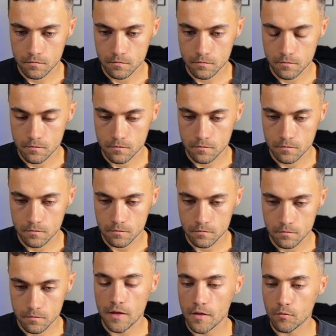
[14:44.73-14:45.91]
surveyed 50.
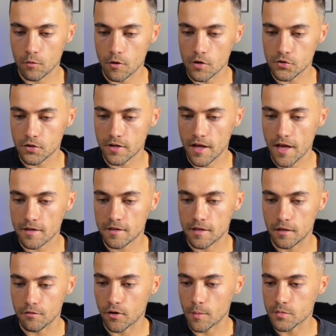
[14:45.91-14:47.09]
And then we're also gonna add
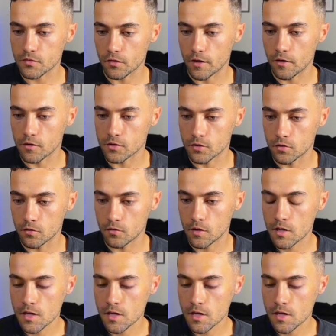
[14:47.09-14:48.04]
keyframes for here too.